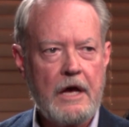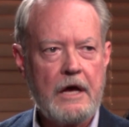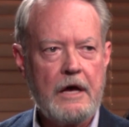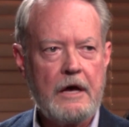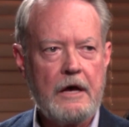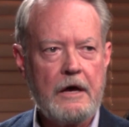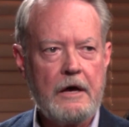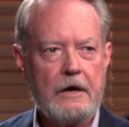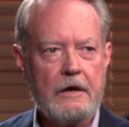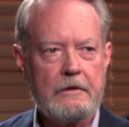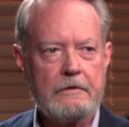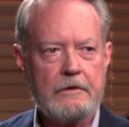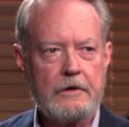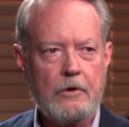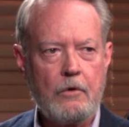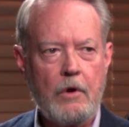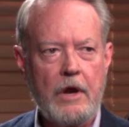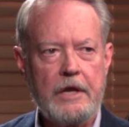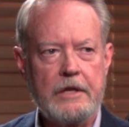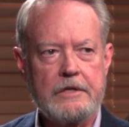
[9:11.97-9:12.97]
the
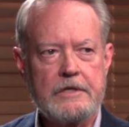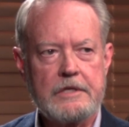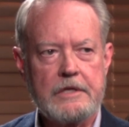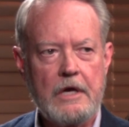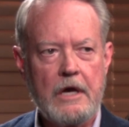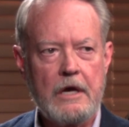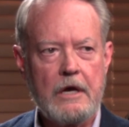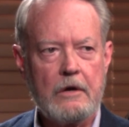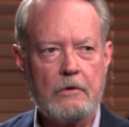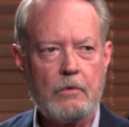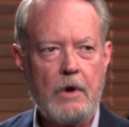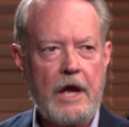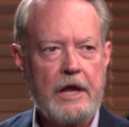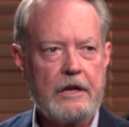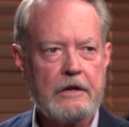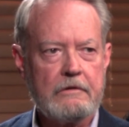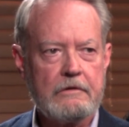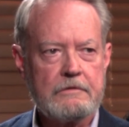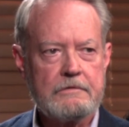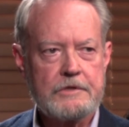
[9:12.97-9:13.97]
great
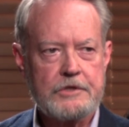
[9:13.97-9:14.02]
writer